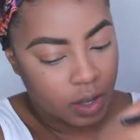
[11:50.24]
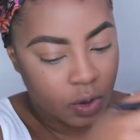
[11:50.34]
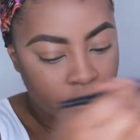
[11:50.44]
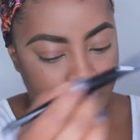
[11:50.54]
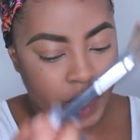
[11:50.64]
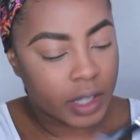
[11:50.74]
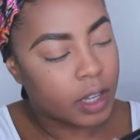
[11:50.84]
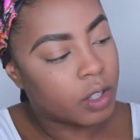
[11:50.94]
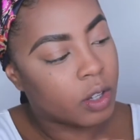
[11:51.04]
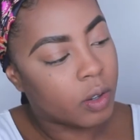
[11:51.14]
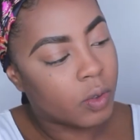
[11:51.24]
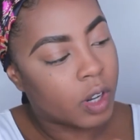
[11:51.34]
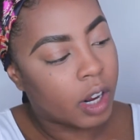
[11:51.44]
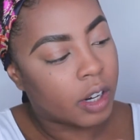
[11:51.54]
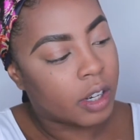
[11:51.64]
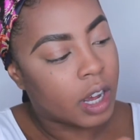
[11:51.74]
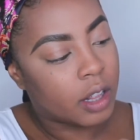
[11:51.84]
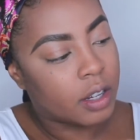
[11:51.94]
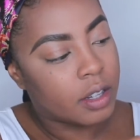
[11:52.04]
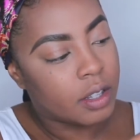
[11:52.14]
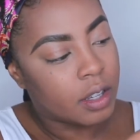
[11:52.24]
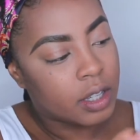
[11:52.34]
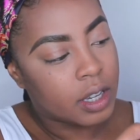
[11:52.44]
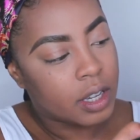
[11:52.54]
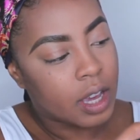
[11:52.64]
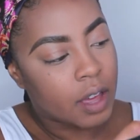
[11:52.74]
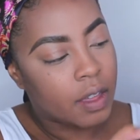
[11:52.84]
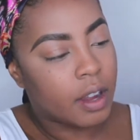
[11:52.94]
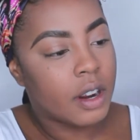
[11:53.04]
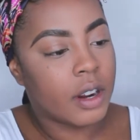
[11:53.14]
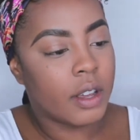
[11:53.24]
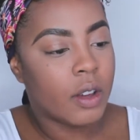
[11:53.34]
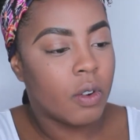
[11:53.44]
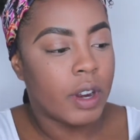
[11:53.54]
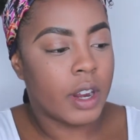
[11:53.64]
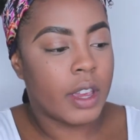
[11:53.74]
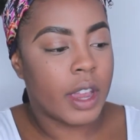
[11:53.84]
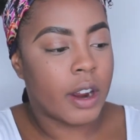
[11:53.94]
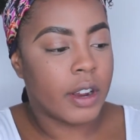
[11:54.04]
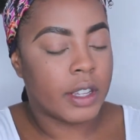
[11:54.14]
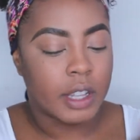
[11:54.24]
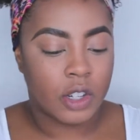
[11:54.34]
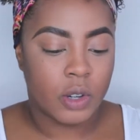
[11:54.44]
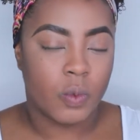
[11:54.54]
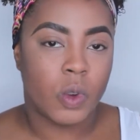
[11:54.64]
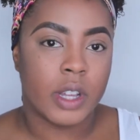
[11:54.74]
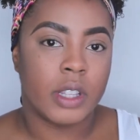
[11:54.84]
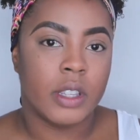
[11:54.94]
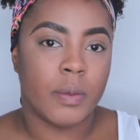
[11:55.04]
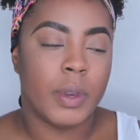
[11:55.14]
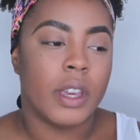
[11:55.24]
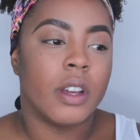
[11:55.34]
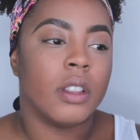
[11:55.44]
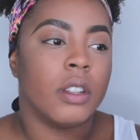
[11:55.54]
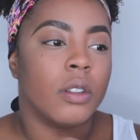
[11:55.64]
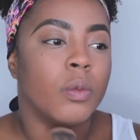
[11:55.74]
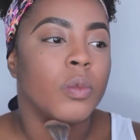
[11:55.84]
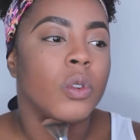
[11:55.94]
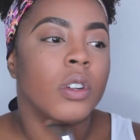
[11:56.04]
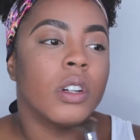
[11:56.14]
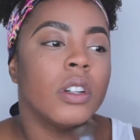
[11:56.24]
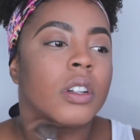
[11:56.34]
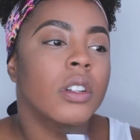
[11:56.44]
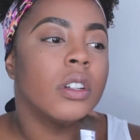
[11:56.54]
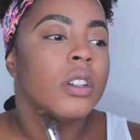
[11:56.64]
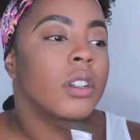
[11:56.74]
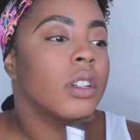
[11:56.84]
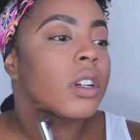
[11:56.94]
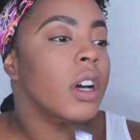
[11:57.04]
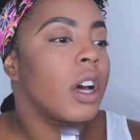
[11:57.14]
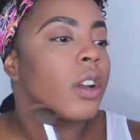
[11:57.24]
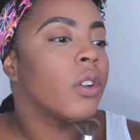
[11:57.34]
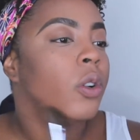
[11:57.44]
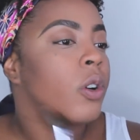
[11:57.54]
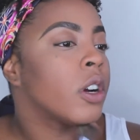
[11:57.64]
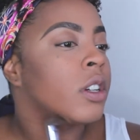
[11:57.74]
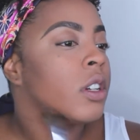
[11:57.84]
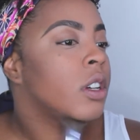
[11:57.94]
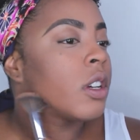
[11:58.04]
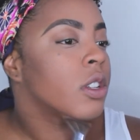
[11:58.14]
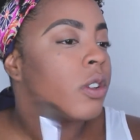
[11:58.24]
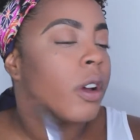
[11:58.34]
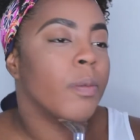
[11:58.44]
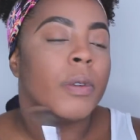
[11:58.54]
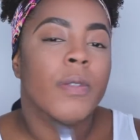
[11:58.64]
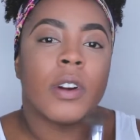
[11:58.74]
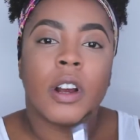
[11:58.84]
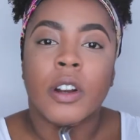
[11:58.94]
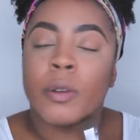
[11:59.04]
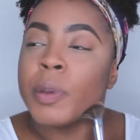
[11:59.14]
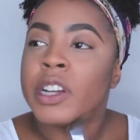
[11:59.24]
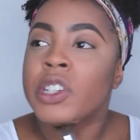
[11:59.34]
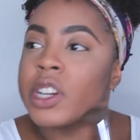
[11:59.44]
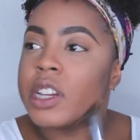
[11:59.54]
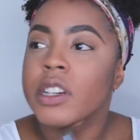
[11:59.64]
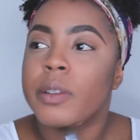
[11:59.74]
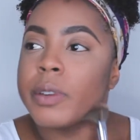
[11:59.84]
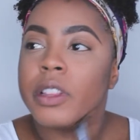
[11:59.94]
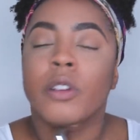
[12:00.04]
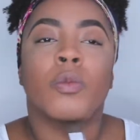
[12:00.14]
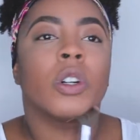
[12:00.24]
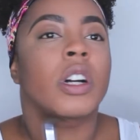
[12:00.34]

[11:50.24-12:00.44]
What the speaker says: You can mix these 2 darker colors together on any areas that you want to be a little more contoured. So I prefer under my chin to be a little more